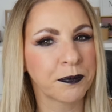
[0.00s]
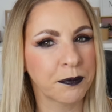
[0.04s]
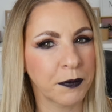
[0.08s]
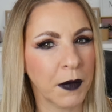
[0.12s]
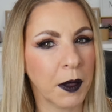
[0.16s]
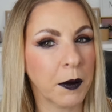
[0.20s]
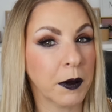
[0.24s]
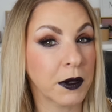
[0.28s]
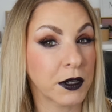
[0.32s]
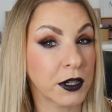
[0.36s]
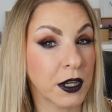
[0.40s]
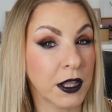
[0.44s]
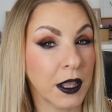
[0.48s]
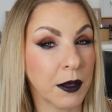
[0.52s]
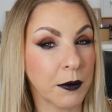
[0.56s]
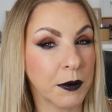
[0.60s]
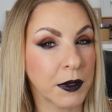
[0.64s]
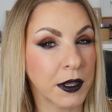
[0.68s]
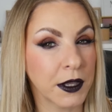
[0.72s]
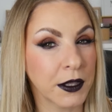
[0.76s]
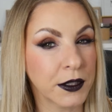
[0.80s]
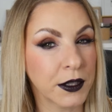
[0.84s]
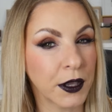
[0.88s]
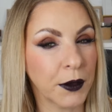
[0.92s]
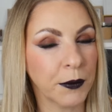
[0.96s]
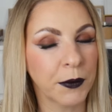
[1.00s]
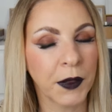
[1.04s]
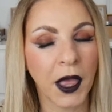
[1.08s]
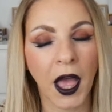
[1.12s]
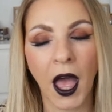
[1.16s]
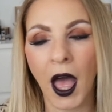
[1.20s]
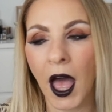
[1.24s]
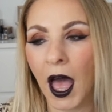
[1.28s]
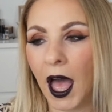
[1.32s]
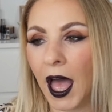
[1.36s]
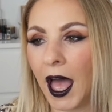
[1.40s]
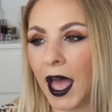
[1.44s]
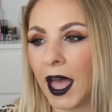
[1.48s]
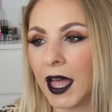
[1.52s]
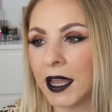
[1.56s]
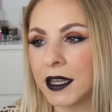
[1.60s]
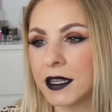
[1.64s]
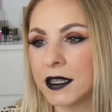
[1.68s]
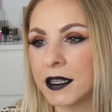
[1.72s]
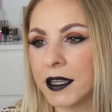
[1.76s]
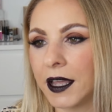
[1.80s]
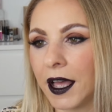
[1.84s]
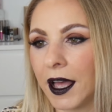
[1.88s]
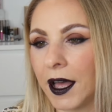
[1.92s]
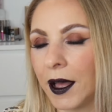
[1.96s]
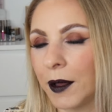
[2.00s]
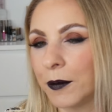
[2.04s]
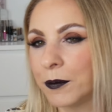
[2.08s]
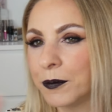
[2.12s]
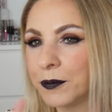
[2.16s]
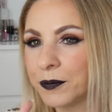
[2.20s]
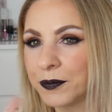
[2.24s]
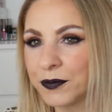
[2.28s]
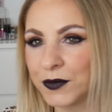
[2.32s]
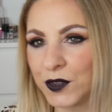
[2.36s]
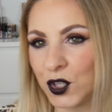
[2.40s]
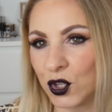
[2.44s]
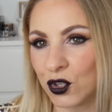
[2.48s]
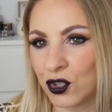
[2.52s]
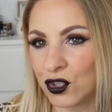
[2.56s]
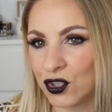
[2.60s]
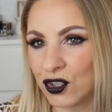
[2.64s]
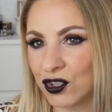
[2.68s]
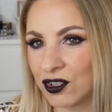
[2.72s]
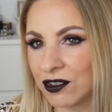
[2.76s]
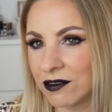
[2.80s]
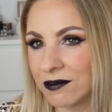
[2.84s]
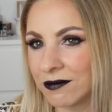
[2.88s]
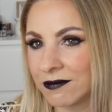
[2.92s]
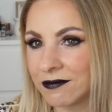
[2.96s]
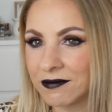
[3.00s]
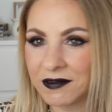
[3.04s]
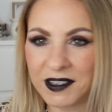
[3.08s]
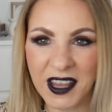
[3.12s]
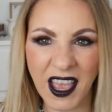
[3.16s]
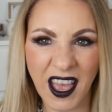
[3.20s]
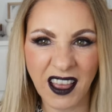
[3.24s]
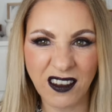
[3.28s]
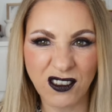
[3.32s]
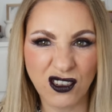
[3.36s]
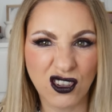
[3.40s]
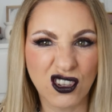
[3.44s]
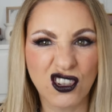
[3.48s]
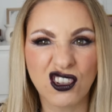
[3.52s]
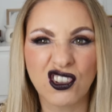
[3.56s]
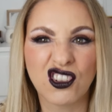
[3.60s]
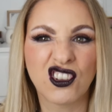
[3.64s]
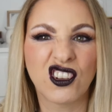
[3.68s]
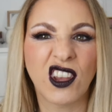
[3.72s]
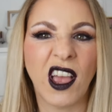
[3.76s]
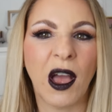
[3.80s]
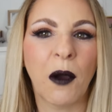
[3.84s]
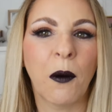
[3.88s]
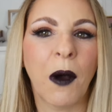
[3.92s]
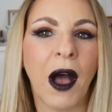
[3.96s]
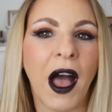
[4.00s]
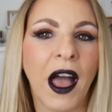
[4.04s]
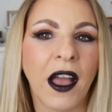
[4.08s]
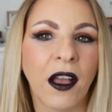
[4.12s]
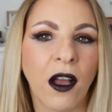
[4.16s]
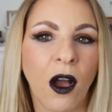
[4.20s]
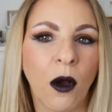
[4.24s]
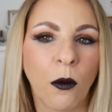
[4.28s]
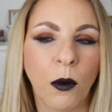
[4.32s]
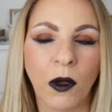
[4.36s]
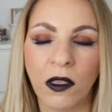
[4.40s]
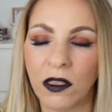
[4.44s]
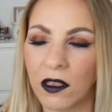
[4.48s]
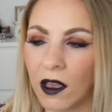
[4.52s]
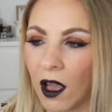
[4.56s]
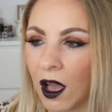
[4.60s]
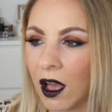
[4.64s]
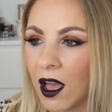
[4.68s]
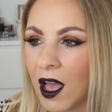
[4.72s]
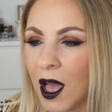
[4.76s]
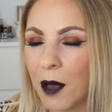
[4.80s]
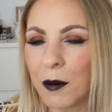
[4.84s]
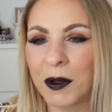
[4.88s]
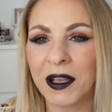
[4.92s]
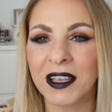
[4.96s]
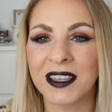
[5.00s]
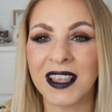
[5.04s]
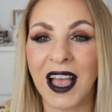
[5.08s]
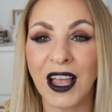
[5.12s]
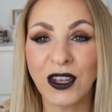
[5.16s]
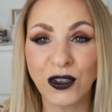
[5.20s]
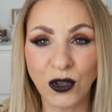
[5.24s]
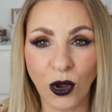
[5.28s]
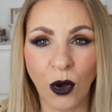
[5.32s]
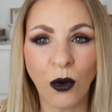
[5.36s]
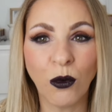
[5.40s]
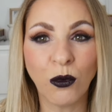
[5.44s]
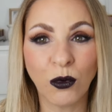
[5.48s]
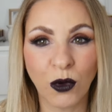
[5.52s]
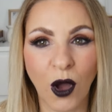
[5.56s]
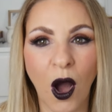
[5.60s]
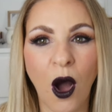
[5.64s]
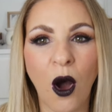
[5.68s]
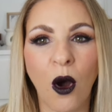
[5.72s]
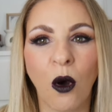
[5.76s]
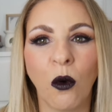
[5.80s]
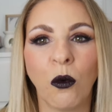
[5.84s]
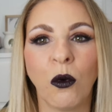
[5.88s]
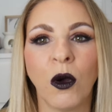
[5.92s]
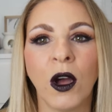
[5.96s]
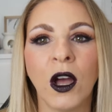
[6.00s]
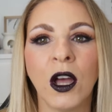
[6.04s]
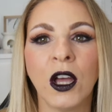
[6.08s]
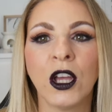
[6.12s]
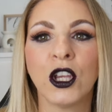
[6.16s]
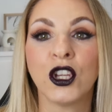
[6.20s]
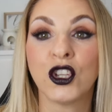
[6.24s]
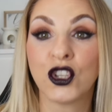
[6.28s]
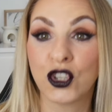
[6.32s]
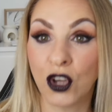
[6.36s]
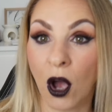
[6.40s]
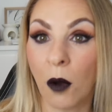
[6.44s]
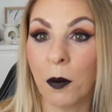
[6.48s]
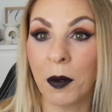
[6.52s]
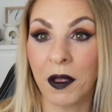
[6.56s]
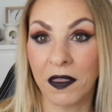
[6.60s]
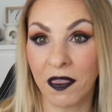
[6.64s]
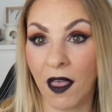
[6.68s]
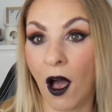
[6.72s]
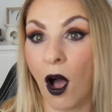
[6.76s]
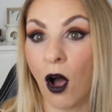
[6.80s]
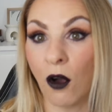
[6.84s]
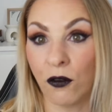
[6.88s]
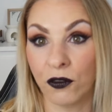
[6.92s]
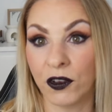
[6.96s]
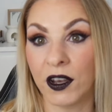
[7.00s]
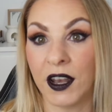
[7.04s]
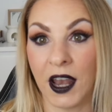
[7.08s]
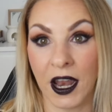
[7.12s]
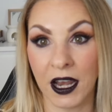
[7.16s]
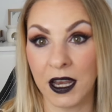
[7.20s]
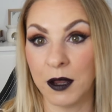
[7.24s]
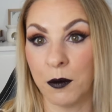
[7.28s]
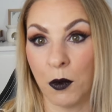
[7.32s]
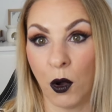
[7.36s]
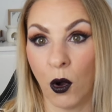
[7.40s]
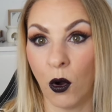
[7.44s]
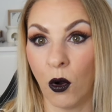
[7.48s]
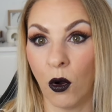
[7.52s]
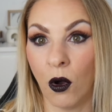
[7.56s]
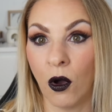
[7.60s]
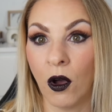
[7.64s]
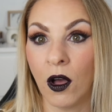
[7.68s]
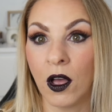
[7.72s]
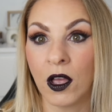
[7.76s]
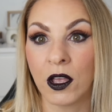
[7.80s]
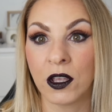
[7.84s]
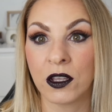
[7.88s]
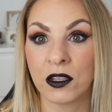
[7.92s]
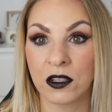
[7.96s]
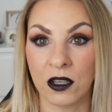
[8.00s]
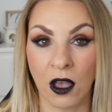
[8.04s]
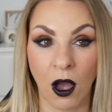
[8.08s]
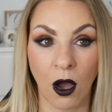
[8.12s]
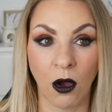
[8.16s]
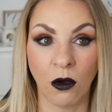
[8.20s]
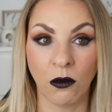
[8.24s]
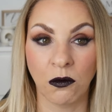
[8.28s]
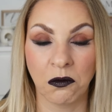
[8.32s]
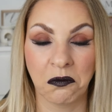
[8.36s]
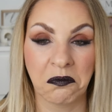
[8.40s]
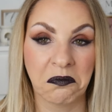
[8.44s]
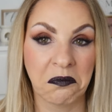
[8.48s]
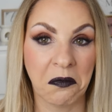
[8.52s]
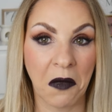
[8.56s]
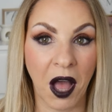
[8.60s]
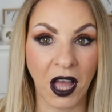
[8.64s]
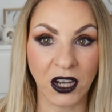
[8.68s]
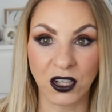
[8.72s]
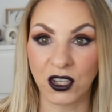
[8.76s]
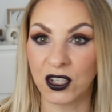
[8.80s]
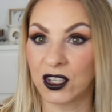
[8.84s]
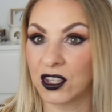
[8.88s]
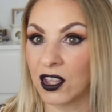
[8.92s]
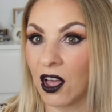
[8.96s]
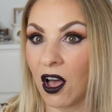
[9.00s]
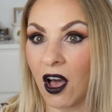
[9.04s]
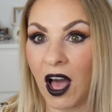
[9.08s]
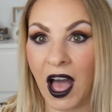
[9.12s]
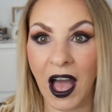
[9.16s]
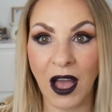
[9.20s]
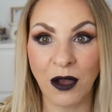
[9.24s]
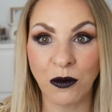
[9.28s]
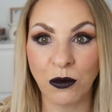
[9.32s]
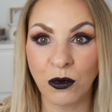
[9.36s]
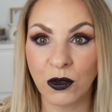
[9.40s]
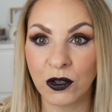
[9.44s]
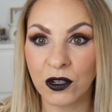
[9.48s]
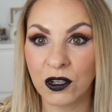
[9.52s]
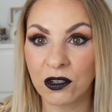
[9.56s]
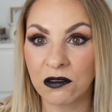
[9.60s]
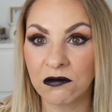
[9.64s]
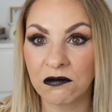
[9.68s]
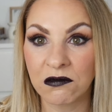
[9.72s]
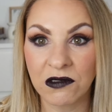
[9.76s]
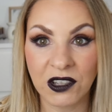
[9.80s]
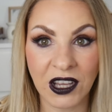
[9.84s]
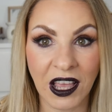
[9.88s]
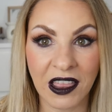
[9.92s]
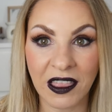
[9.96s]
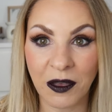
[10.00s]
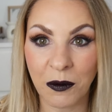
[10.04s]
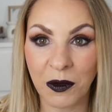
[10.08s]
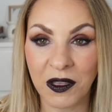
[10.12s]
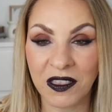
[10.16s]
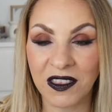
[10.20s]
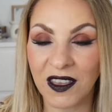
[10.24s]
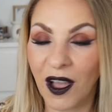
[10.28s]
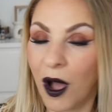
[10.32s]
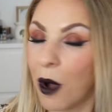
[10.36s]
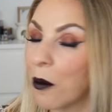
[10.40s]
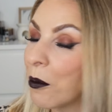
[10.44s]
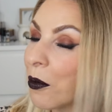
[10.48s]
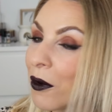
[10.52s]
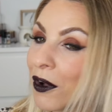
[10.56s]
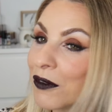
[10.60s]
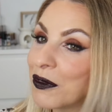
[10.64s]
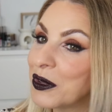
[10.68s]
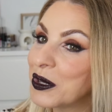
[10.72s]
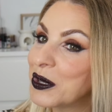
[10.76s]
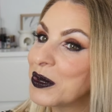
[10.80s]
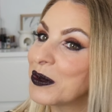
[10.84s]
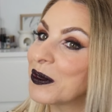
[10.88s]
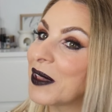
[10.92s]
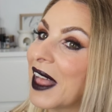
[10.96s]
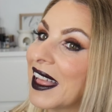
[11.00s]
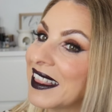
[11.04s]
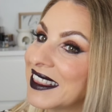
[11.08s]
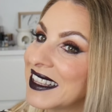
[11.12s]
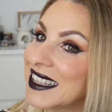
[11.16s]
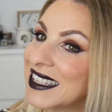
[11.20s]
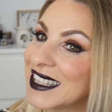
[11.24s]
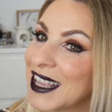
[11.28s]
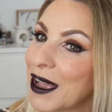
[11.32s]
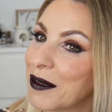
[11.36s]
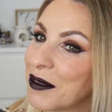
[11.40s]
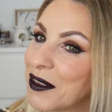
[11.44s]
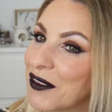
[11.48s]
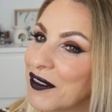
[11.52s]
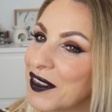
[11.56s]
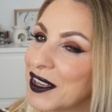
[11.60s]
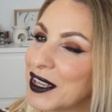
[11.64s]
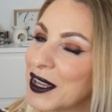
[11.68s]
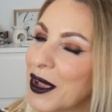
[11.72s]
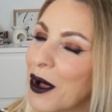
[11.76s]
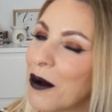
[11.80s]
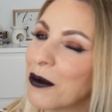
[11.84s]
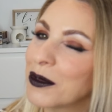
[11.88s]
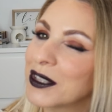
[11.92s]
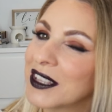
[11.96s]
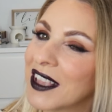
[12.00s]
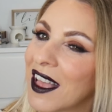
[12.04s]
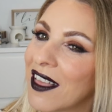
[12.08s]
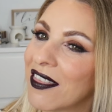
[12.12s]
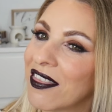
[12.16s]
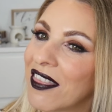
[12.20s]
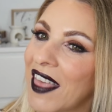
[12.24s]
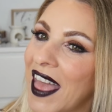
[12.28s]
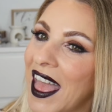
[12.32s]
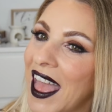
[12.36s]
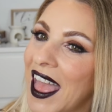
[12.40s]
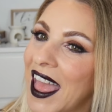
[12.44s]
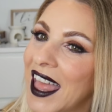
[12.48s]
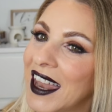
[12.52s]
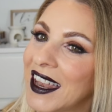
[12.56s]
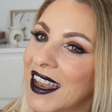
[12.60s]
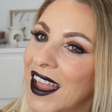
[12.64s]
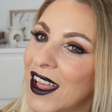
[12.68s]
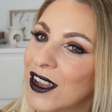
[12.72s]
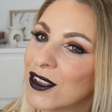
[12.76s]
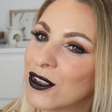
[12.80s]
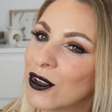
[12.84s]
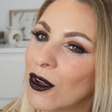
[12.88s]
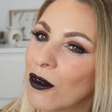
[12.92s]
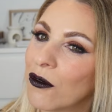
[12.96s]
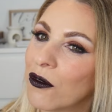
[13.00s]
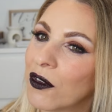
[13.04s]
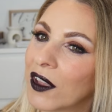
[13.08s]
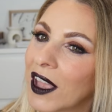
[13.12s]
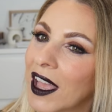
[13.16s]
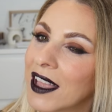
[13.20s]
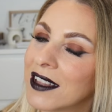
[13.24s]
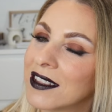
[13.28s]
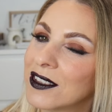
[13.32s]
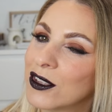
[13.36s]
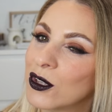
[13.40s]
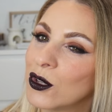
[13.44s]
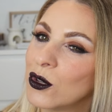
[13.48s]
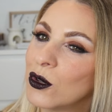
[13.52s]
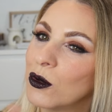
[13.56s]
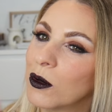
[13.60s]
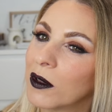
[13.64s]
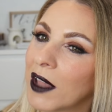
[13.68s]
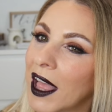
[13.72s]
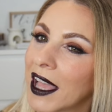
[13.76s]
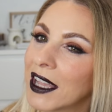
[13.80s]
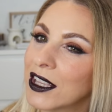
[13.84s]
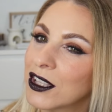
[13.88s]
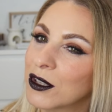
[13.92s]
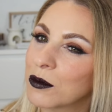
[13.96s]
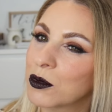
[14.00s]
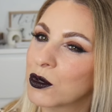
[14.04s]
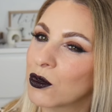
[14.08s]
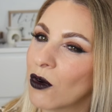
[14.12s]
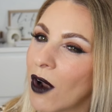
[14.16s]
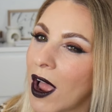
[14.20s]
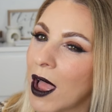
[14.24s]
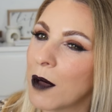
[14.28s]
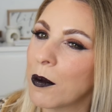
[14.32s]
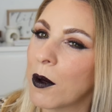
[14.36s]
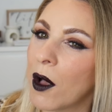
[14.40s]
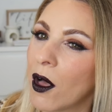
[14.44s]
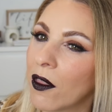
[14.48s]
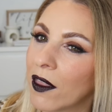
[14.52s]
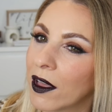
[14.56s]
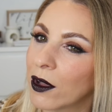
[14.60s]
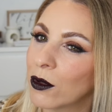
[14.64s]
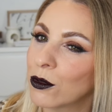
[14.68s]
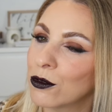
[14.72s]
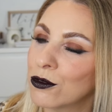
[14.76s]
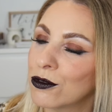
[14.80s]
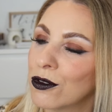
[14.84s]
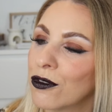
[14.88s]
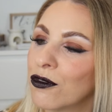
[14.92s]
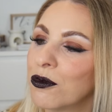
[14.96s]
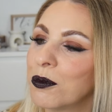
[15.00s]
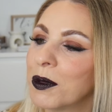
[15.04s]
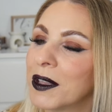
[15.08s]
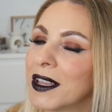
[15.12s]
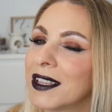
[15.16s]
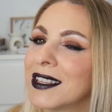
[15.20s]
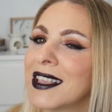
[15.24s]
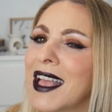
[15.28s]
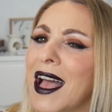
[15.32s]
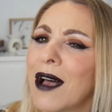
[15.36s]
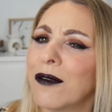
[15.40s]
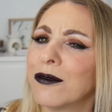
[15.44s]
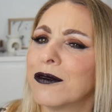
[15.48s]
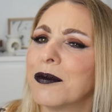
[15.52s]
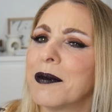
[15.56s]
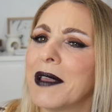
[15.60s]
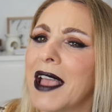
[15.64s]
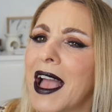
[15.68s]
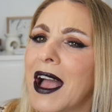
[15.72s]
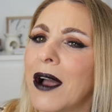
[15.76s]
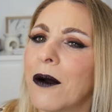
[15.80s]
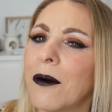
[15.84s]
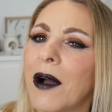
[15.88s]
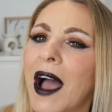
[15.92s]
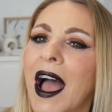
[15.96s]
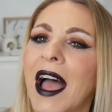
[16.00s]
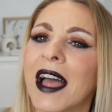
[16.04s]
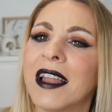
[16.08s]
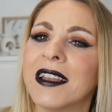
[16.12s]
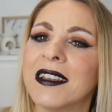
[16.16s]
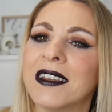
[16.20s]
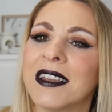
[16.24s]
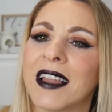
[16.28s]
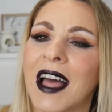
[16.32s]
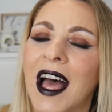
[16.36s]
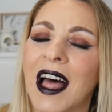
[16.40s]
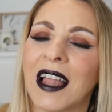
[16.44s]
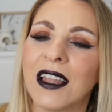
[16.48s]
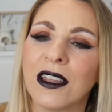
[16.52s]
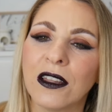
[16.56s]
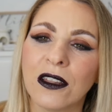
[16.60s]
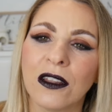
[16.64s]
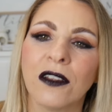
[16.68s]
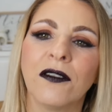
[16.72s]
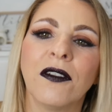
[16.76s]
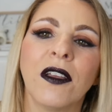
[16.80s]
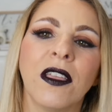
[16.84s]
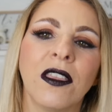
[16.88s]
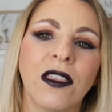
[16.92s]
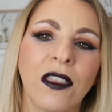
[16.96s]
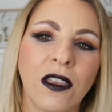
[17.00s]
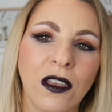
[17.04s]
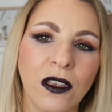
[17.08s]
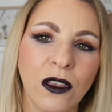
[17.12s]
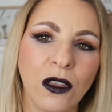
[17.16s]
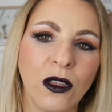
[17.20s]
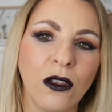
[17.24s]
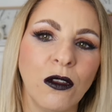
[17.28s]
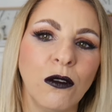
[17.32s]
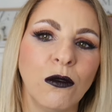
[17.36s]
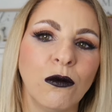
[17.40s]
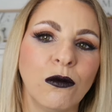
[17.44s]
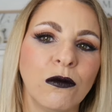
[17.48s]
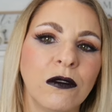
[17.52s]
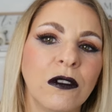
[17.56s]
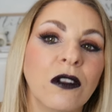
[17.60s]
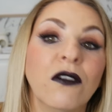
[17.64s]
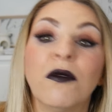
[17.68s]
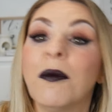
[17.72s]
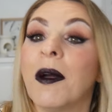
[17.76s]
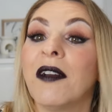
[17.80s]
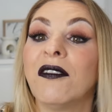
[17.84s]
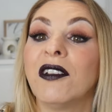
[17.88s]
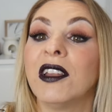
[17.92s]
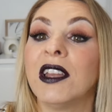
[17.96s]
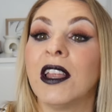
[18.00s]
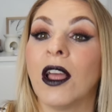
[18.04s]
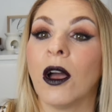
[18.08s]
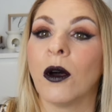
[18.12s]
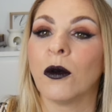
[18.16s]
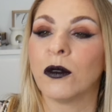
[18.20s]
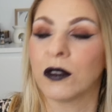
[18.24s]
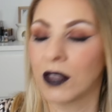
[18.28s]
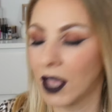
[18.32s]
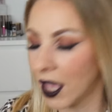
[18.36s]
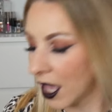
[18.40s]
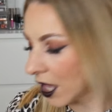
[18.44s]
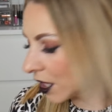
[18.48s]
Maybe I'll share that with you too. And just share what I got with you, because I don't go shopping that often anymore, so I just thought I would share that with you. But if you do like these types of videos, then don't forget to like, subscribe, all that good stuff, because it helps me out and I love it that you love my videos.